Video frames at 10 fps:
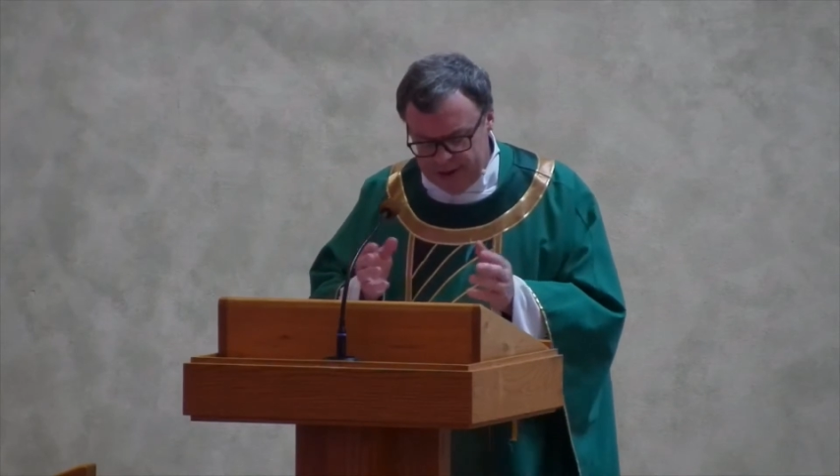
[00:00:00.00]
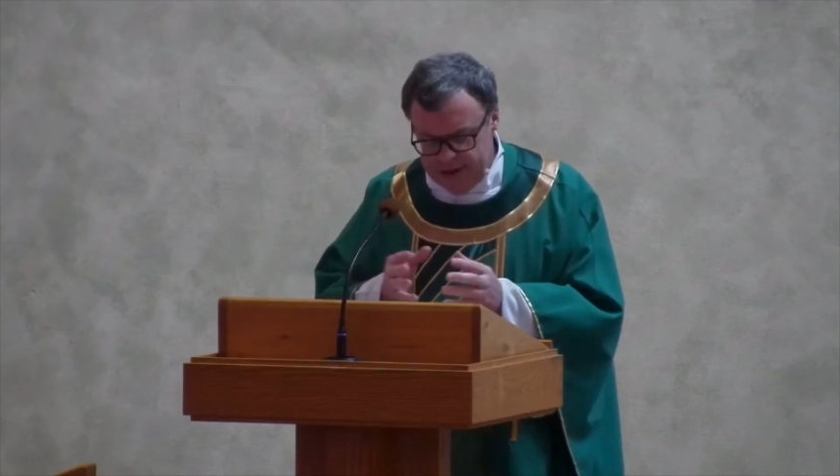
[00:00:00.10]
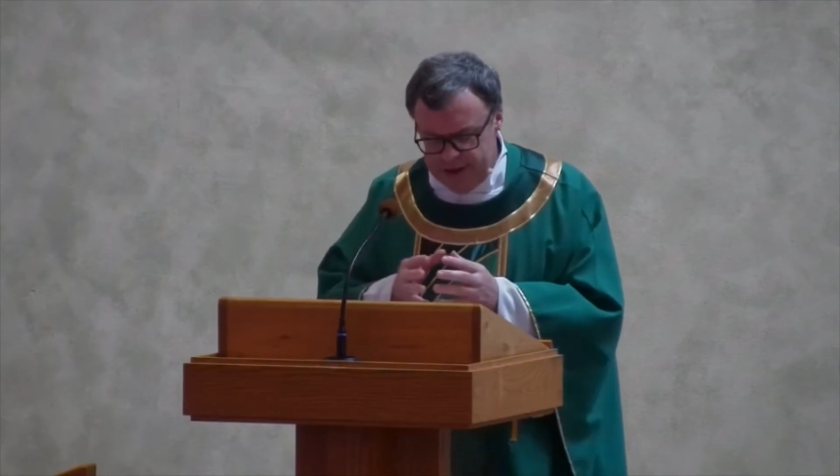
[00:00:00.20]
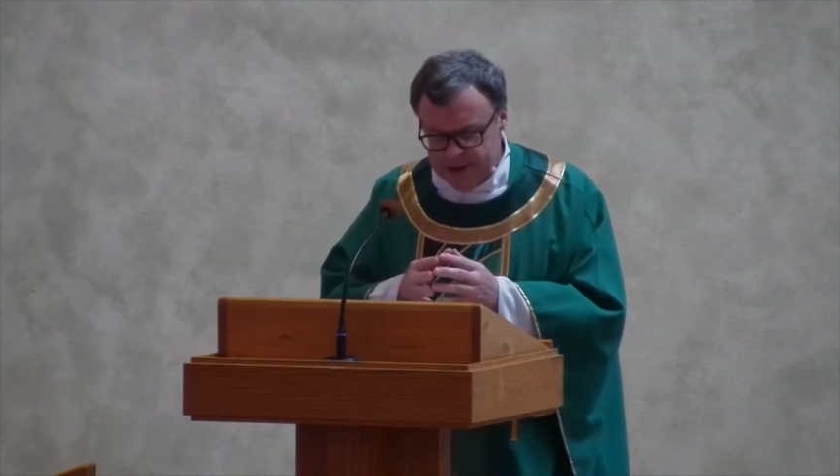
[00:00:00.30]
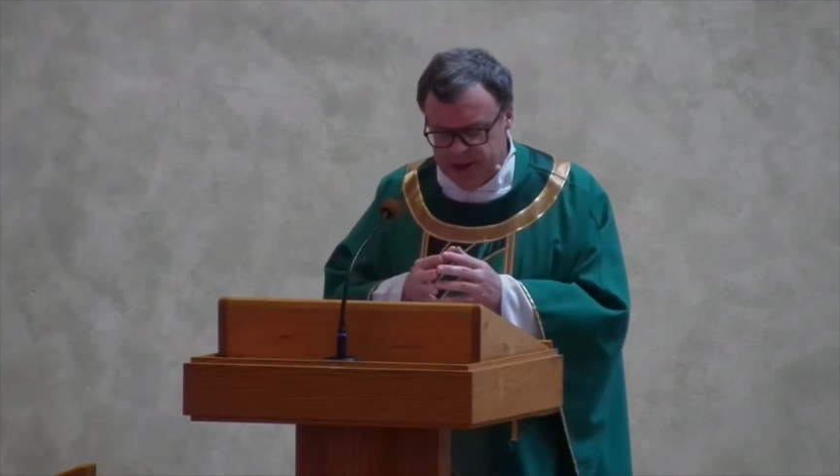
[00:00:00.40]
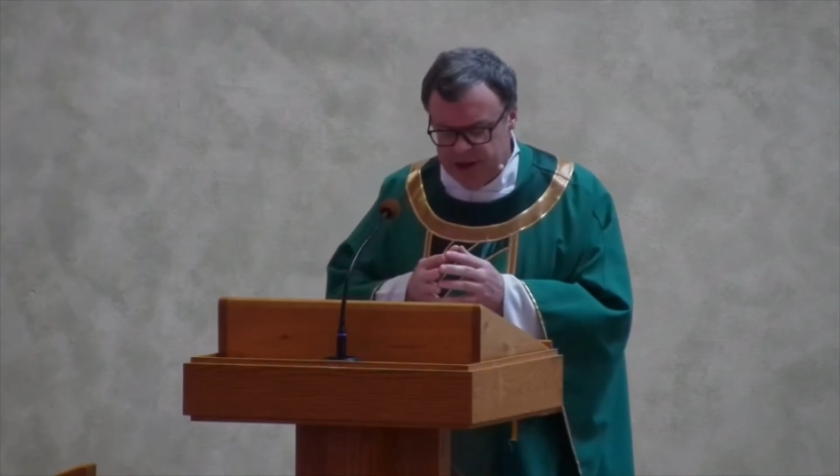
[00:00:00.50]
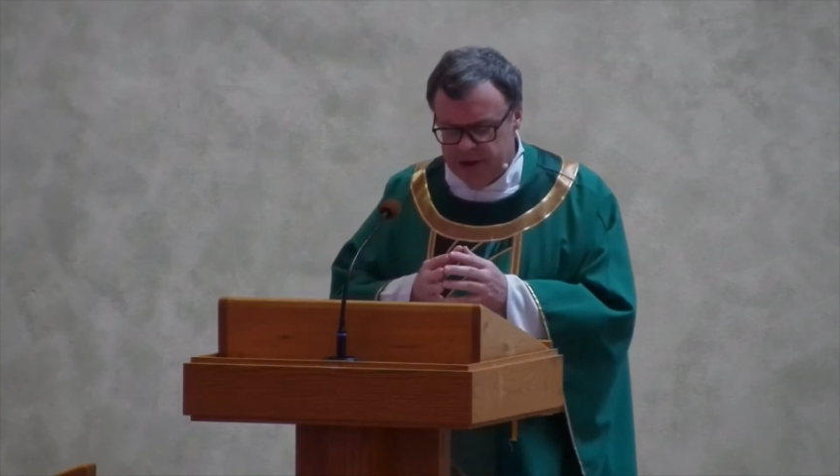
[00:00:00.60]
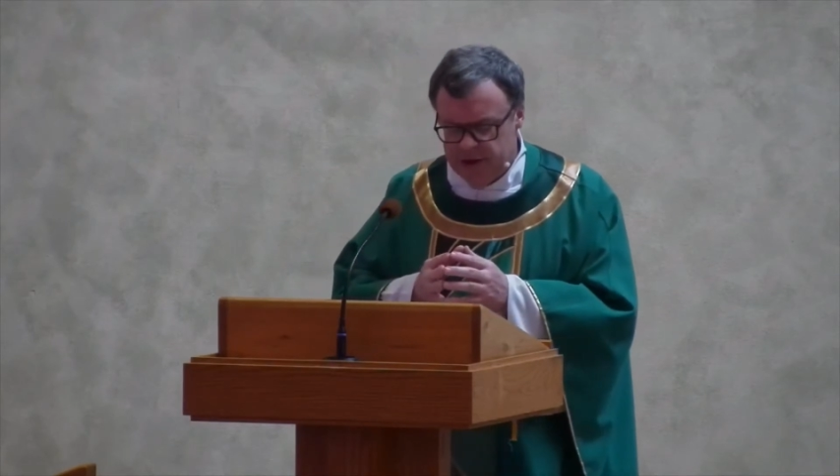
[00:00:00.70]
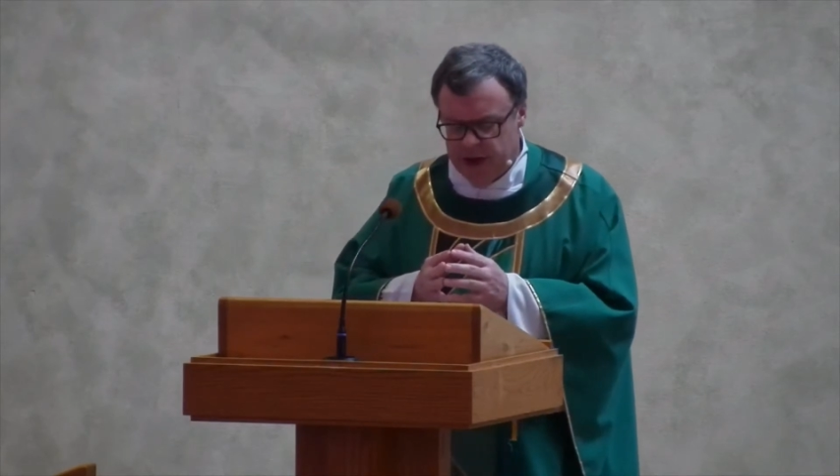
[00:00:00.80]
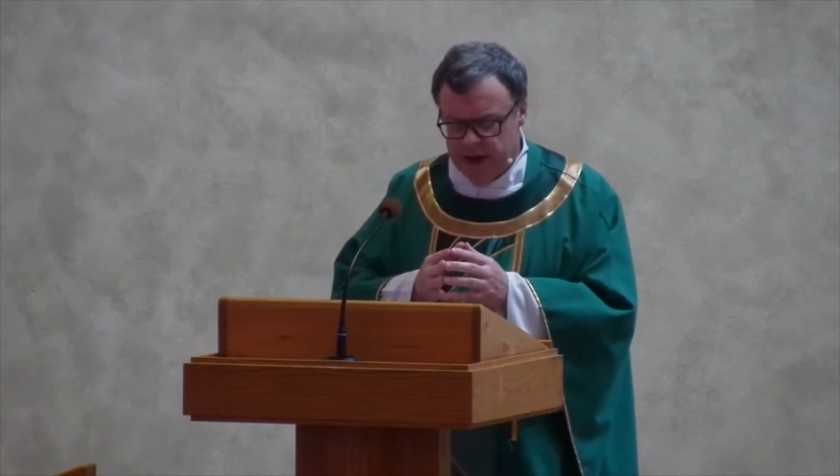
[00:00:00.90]
easy
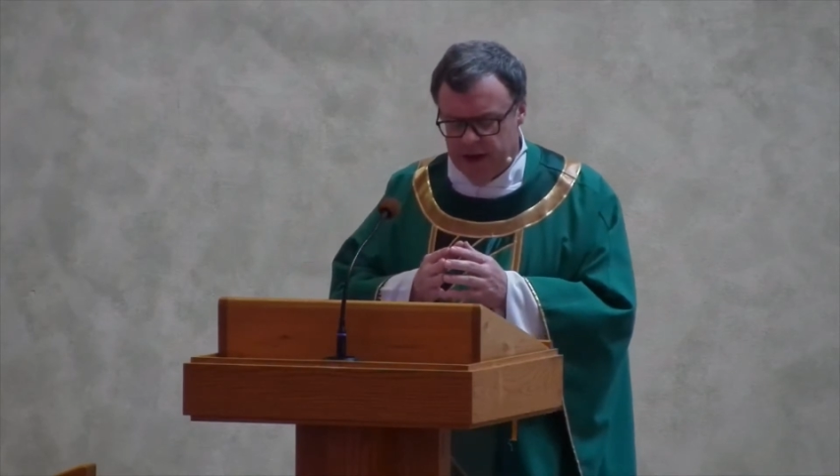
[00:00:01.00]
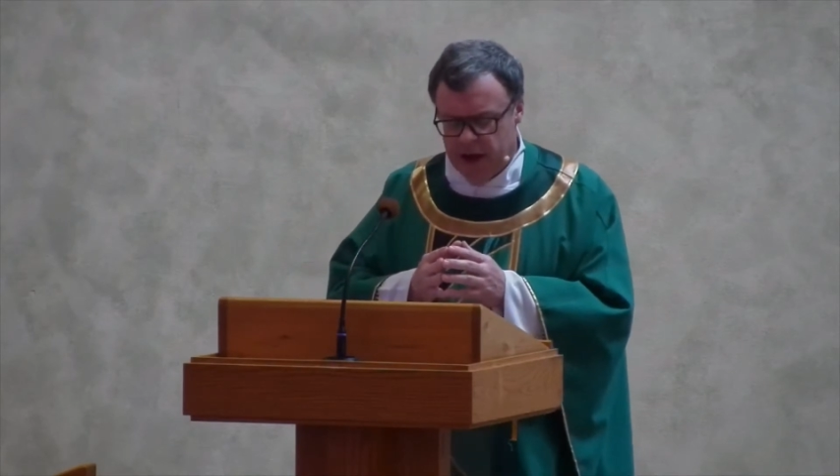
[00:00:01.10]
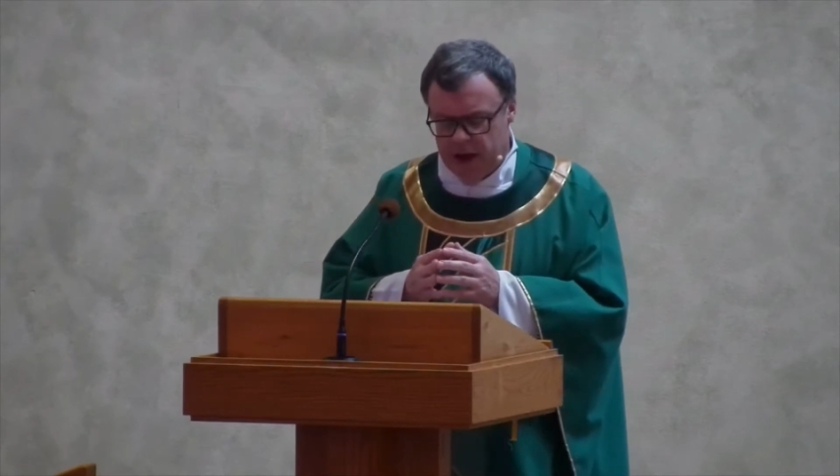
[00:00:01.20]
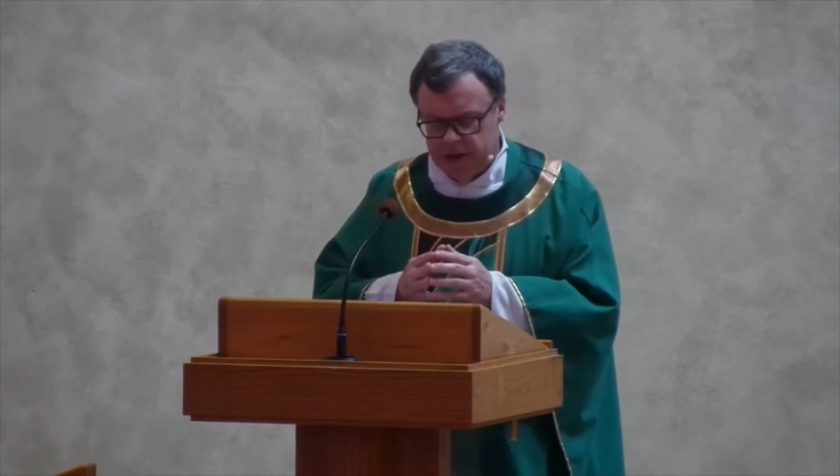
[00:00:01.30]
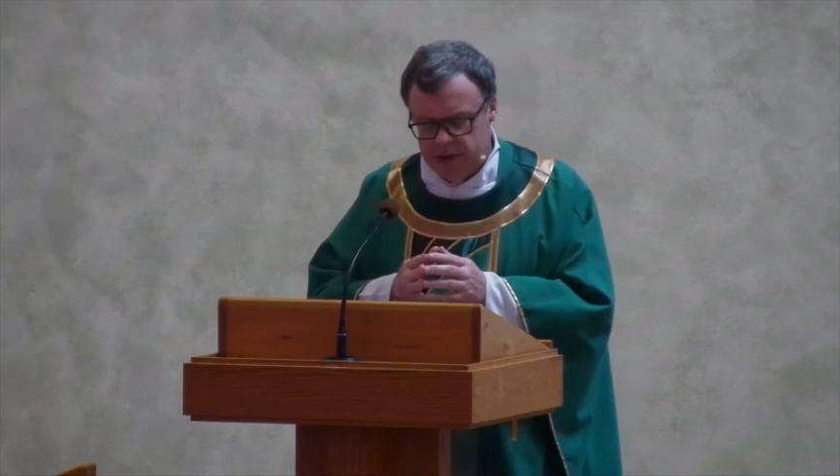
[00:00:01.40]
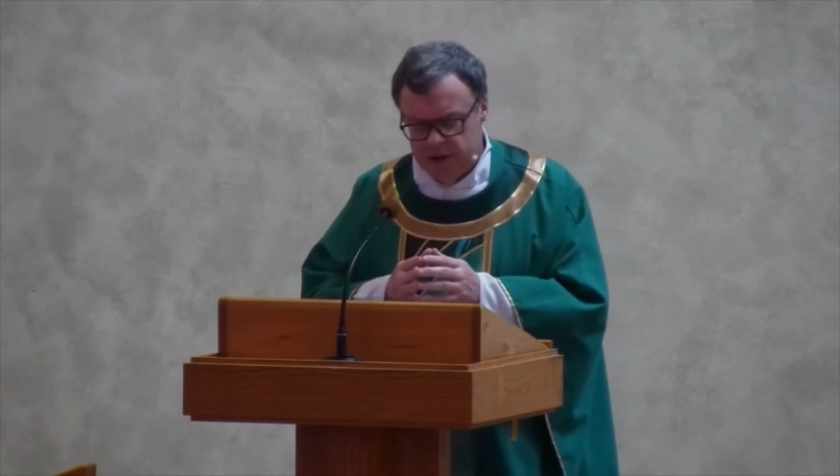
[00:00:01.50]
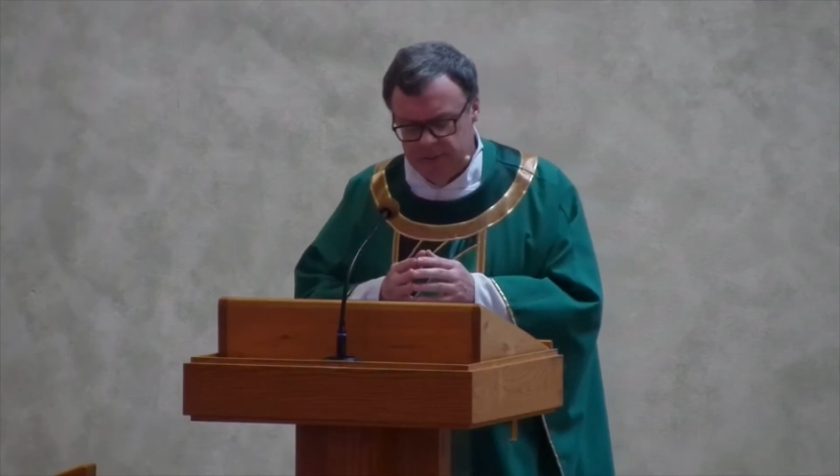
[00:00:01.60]
to get lost.